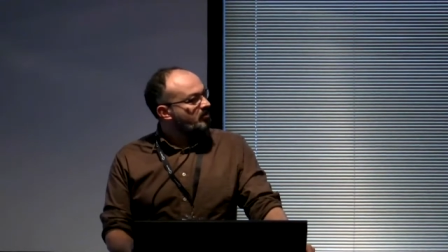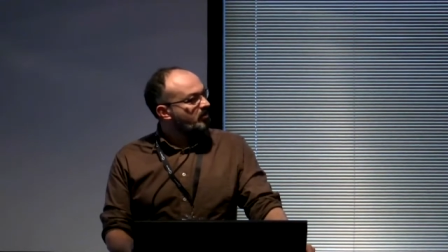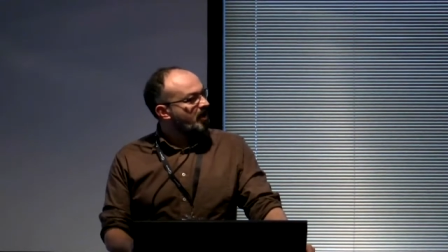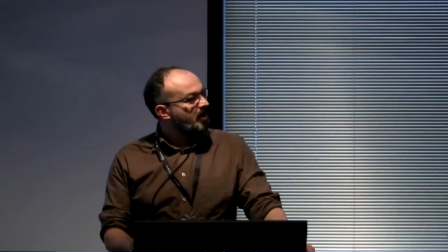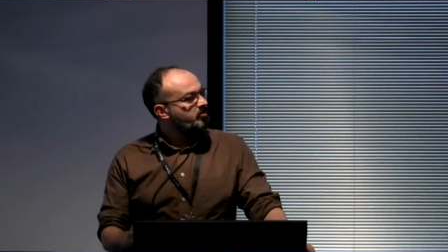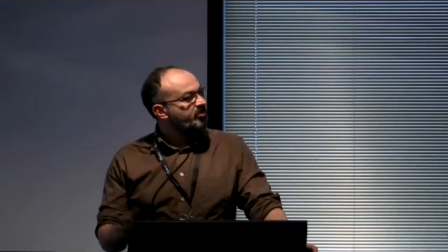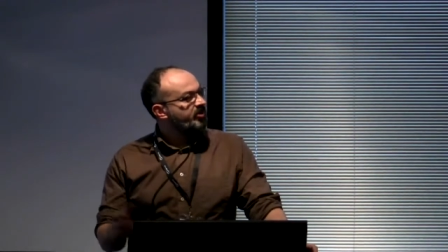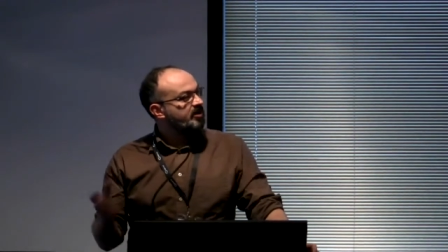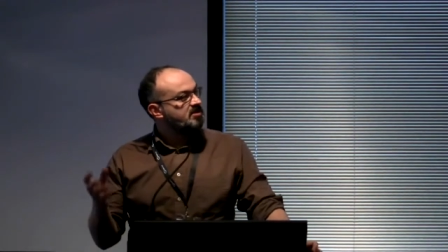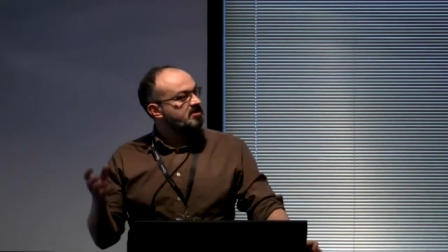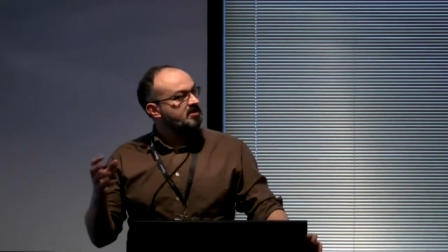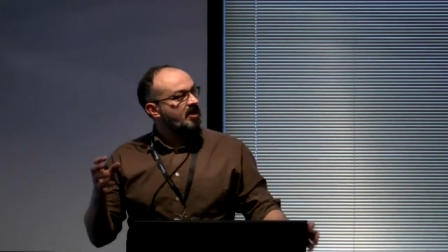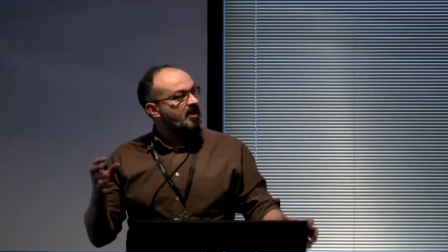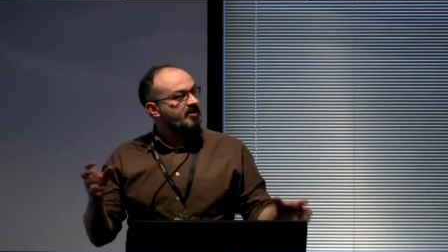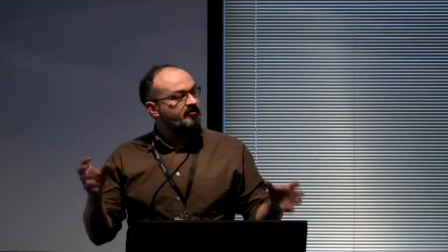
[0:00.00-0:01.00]
my brain
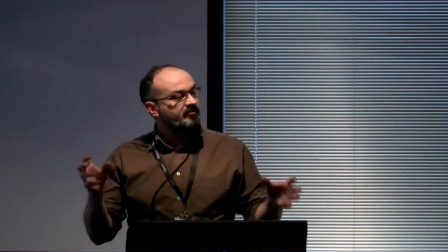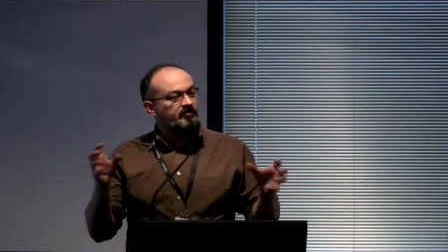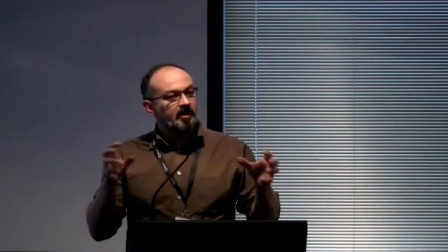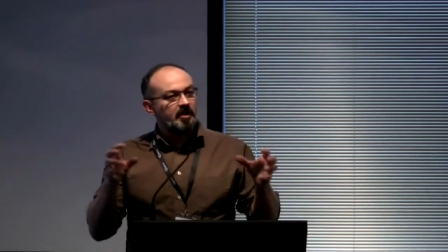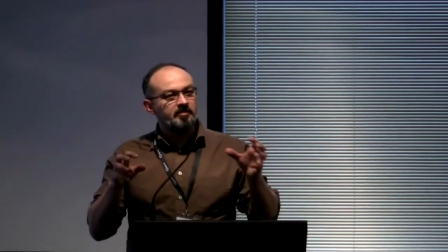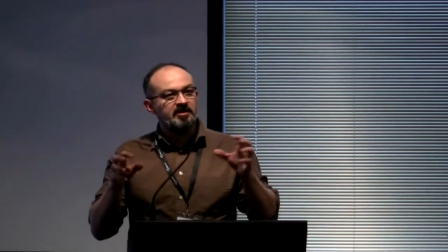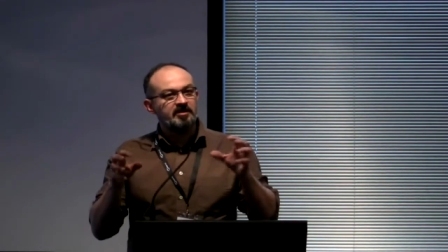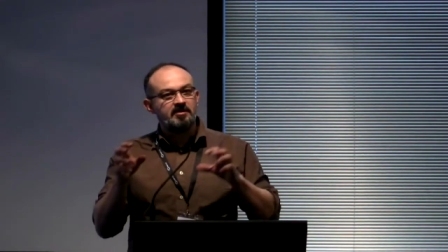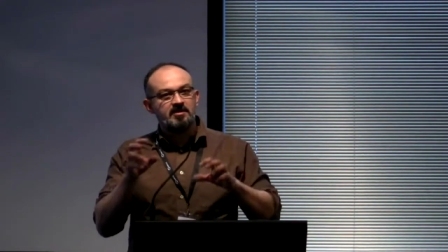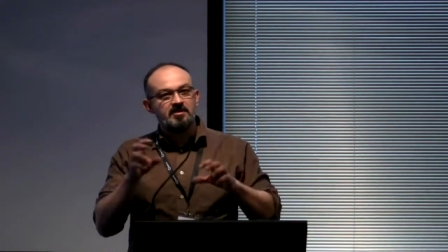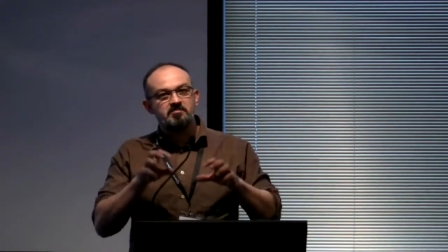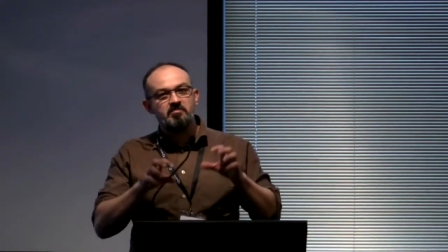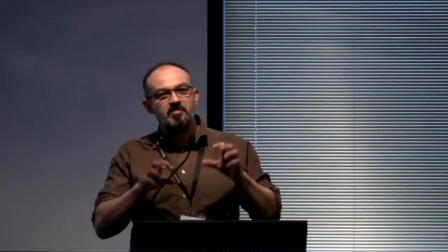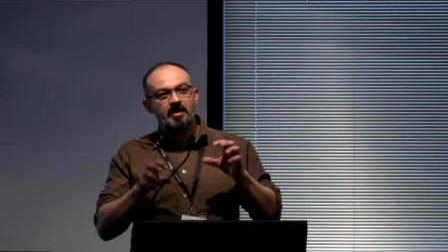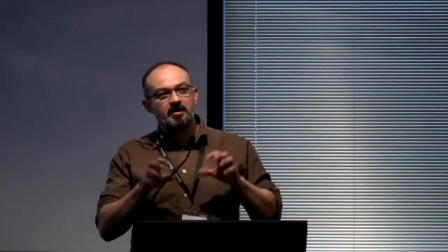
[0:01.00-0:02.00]
started
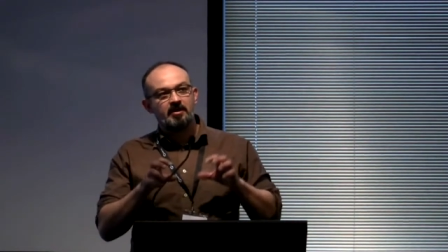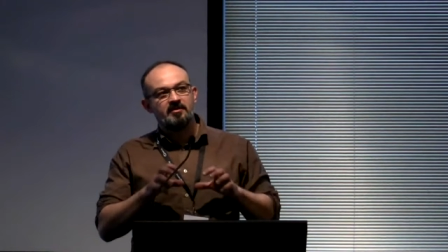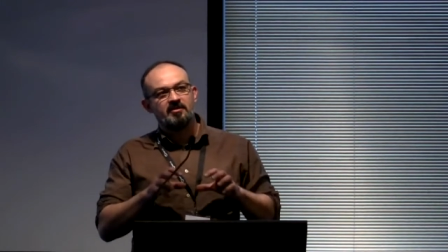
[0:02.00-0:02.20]
fragmenting back